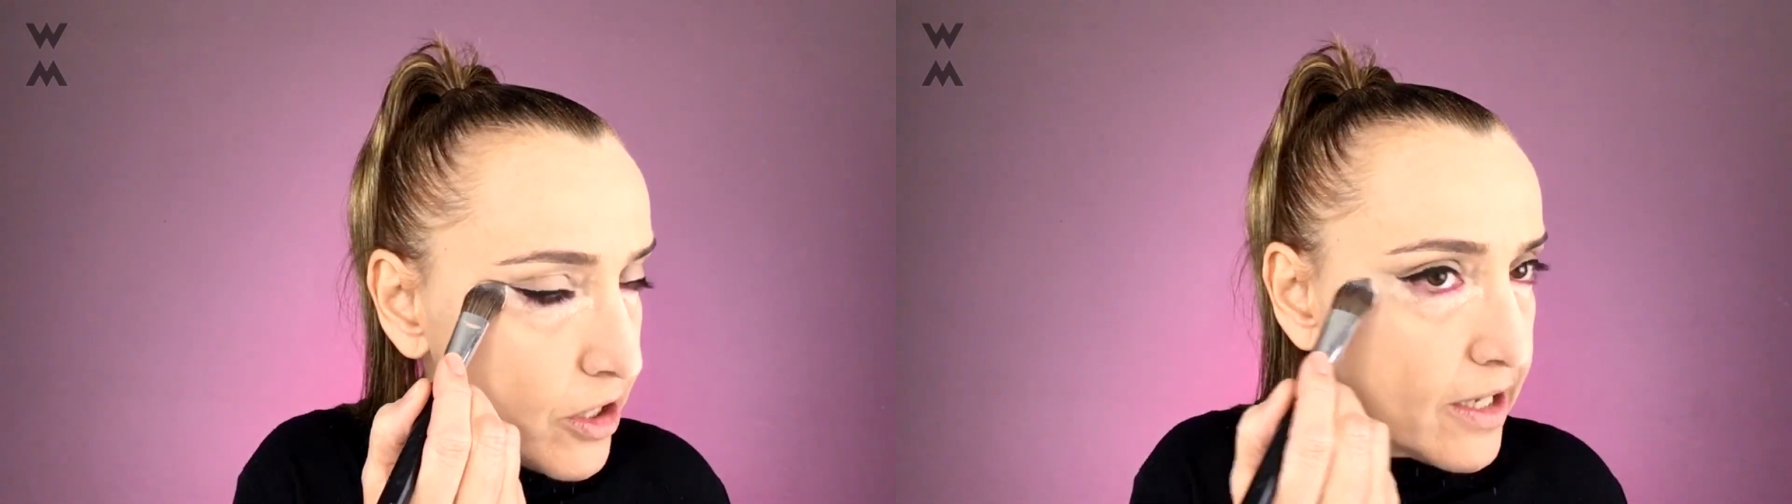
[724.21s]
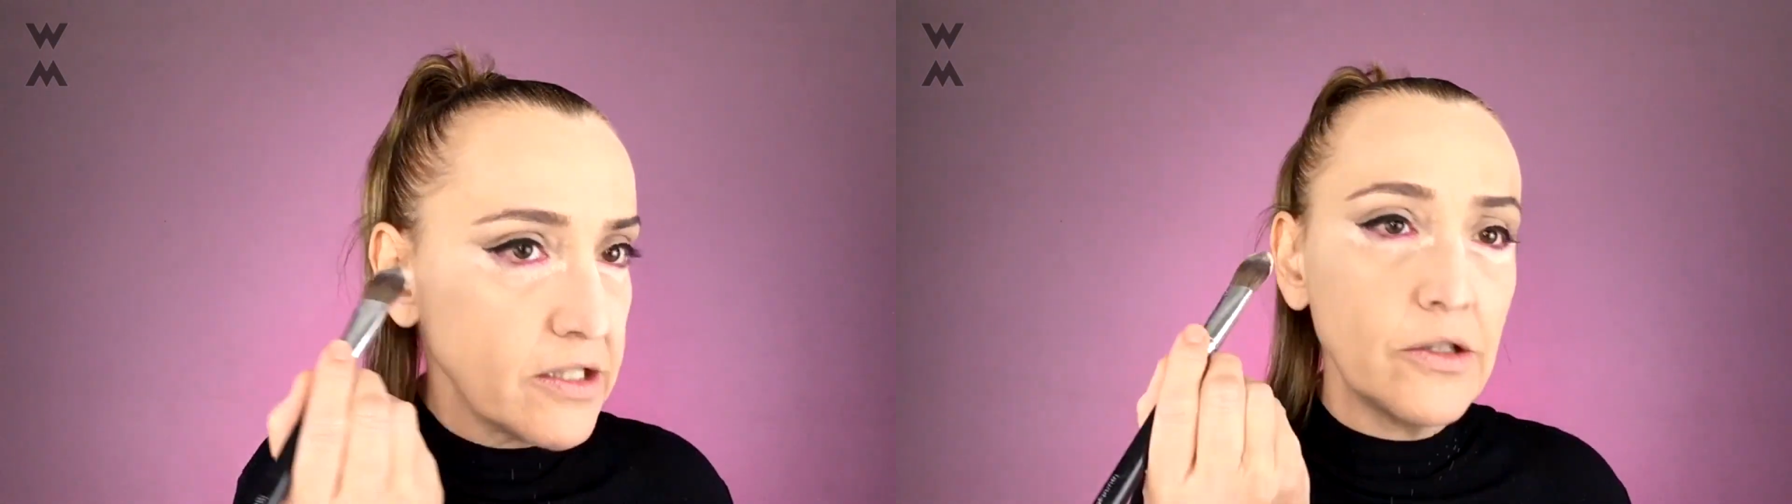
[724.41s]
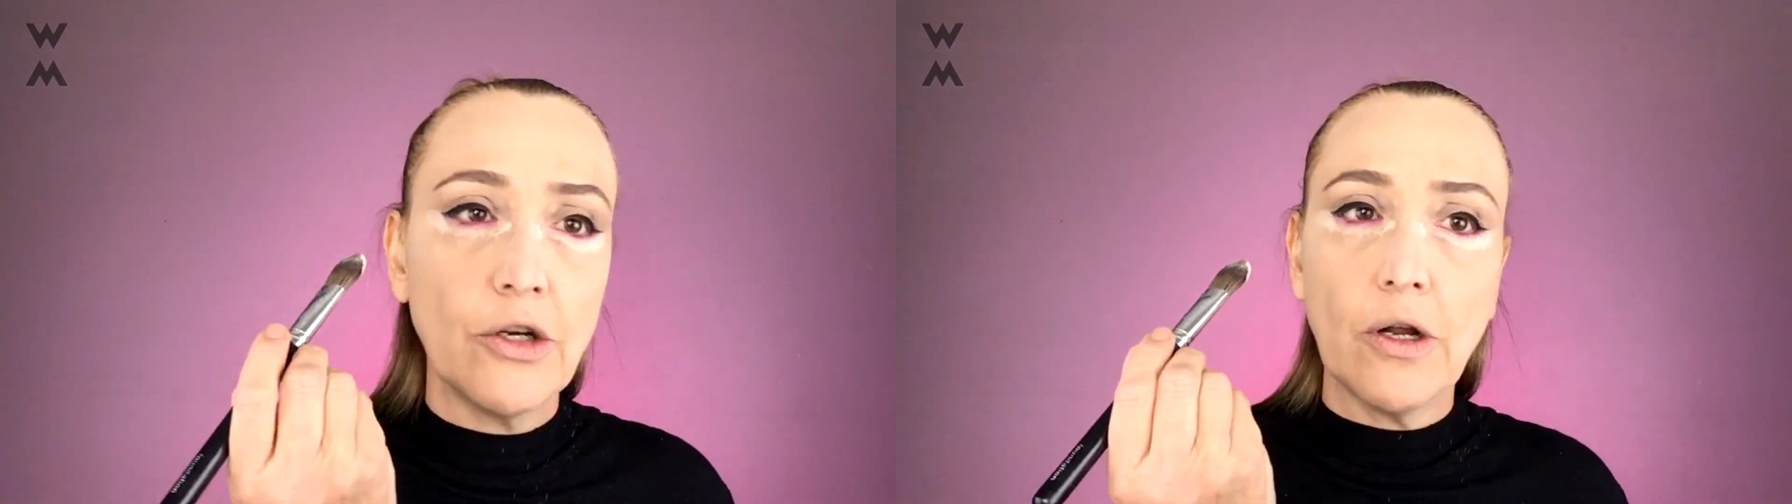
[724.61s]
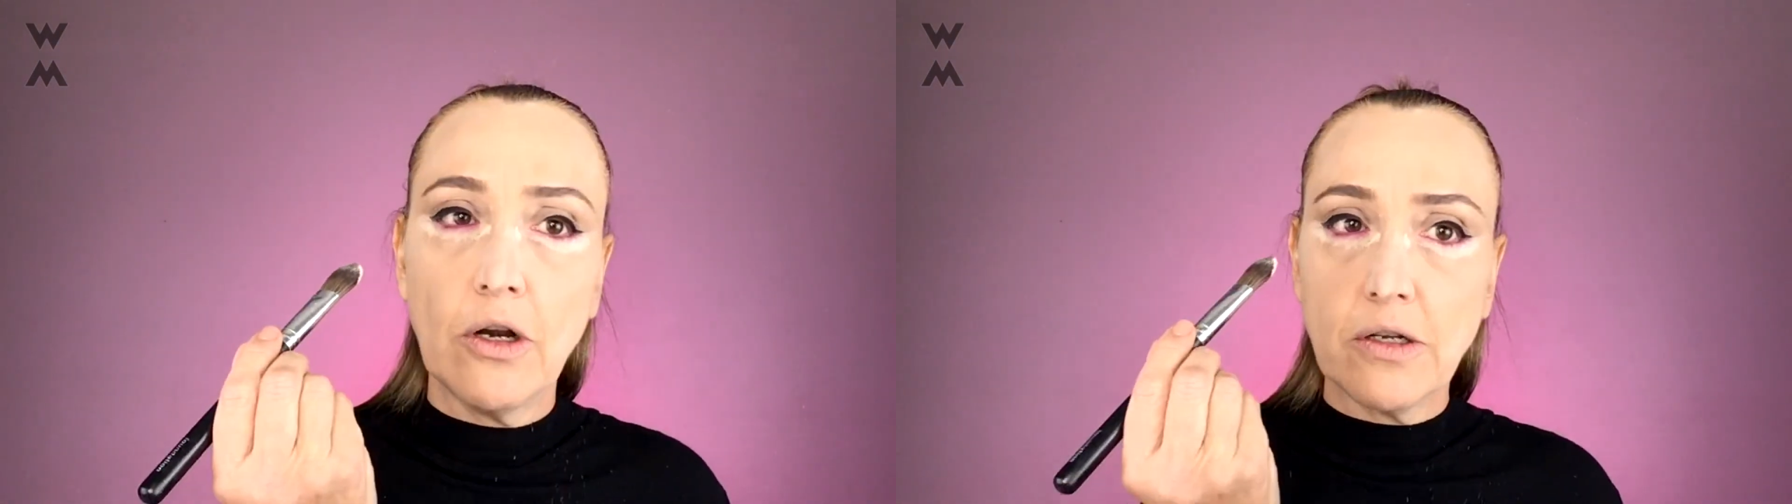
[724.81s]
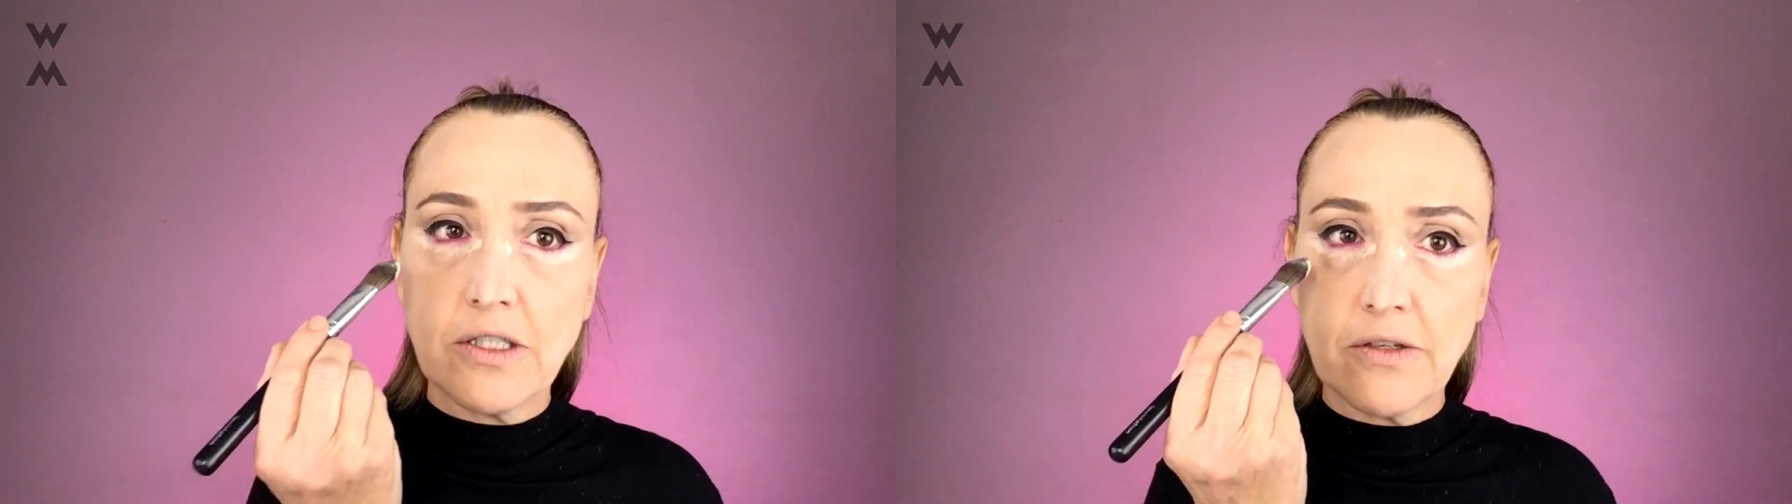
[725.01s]
under, you know,
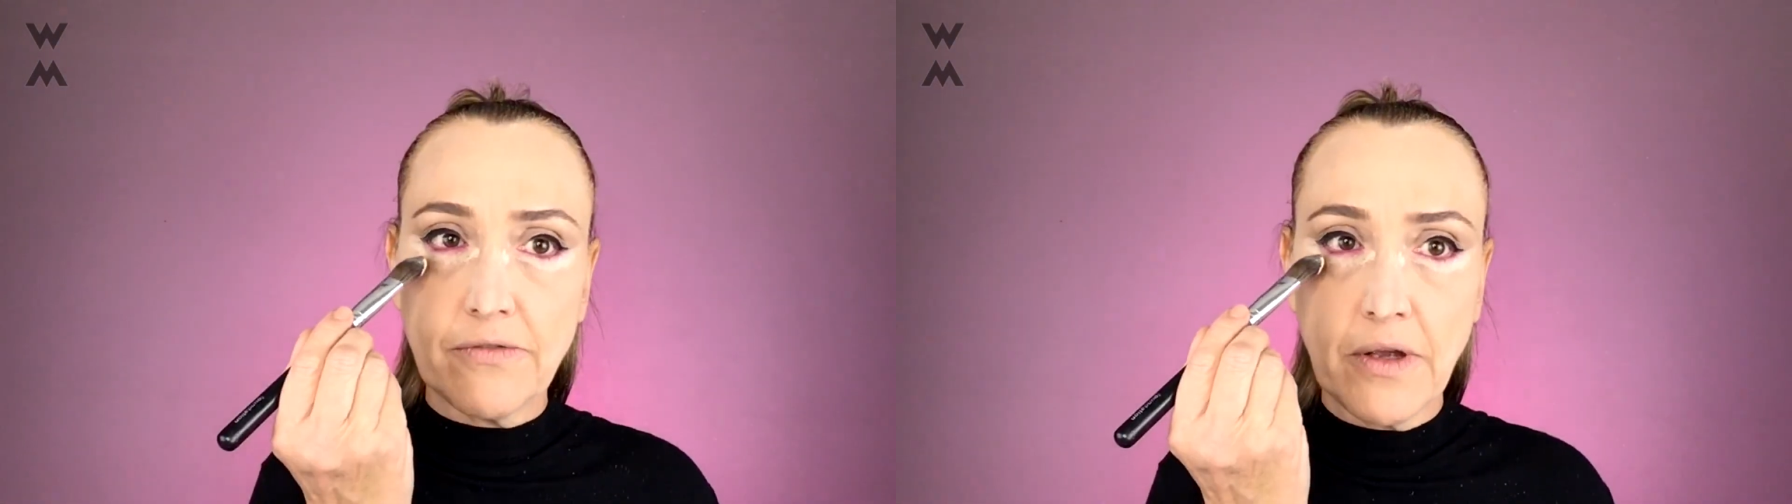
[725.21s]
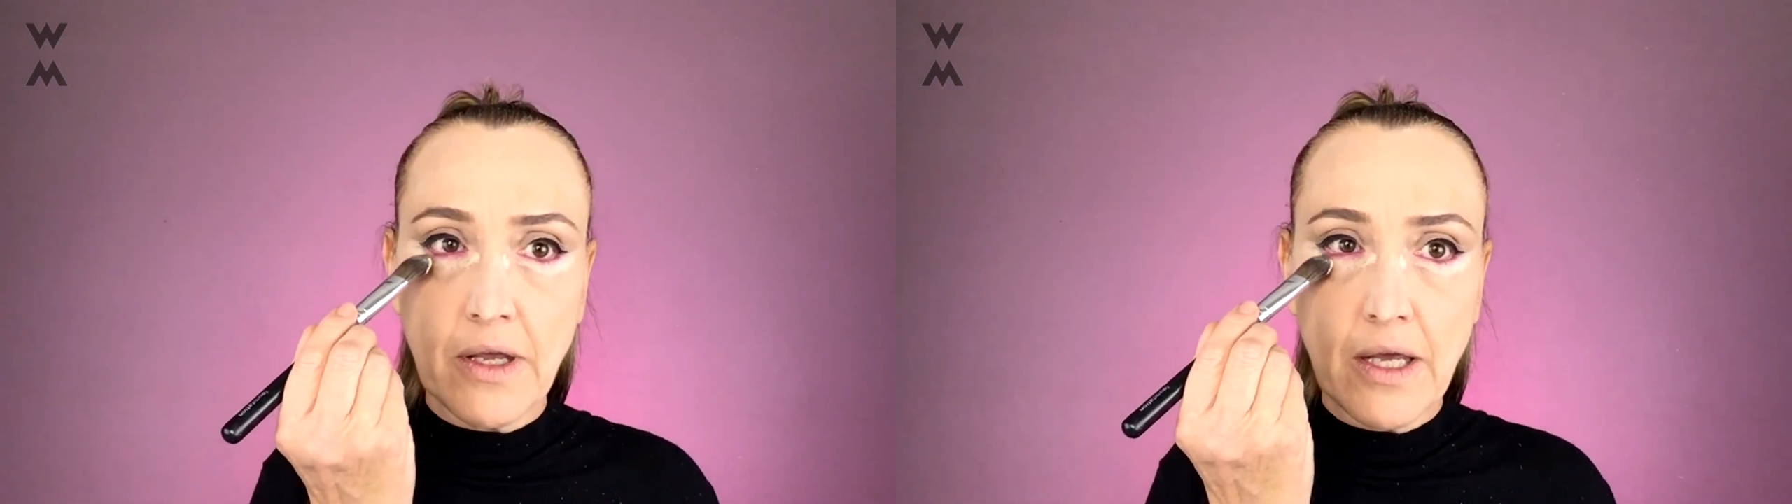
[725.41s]
lots of